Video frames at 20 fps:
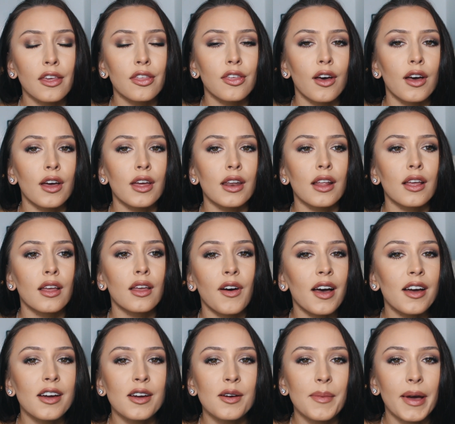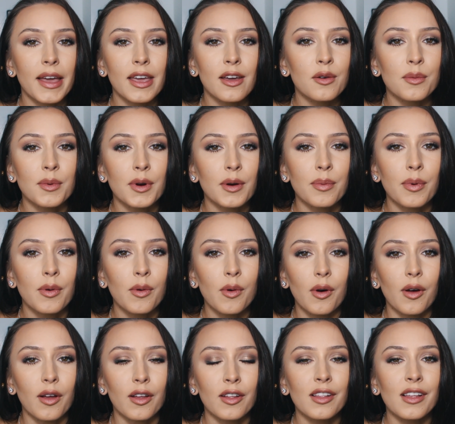thought, my Uber
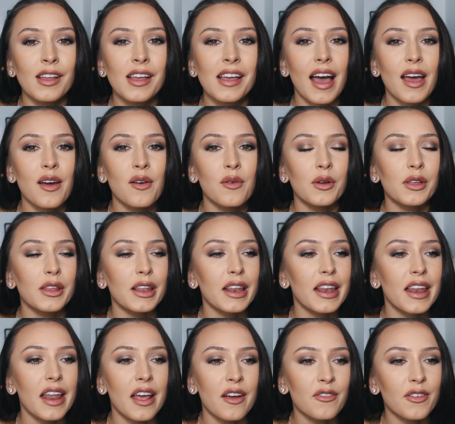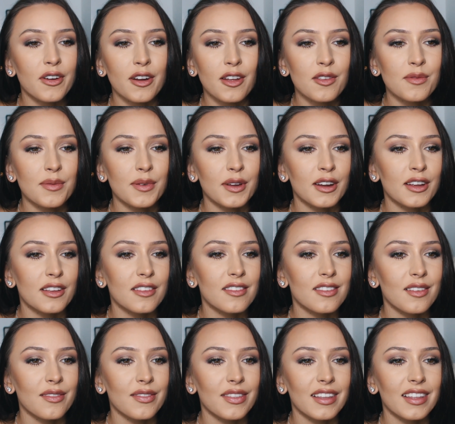pool, I will never experience
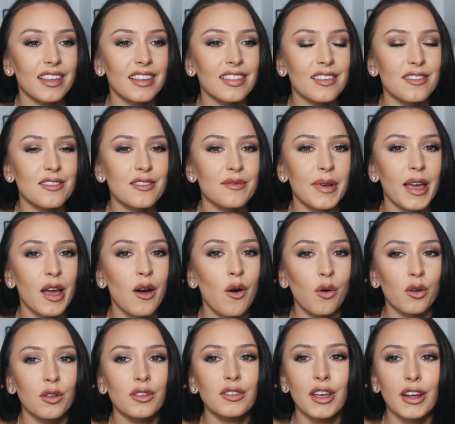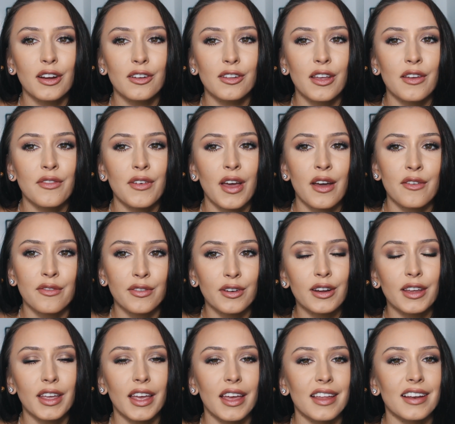something like this in my whole entire life ever
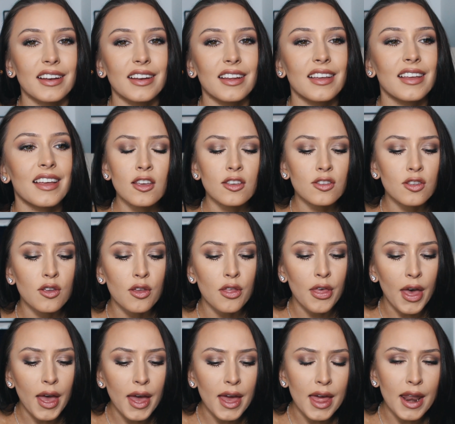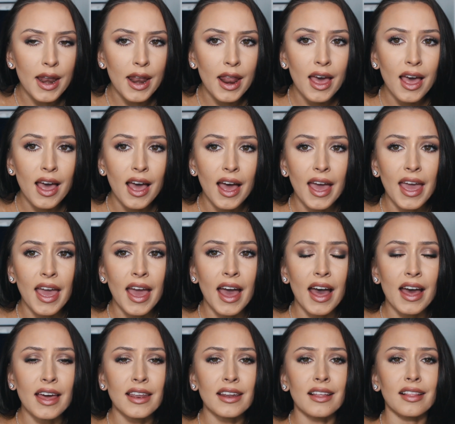again. So then I
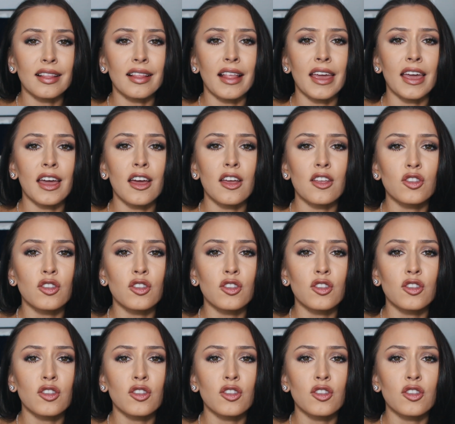had like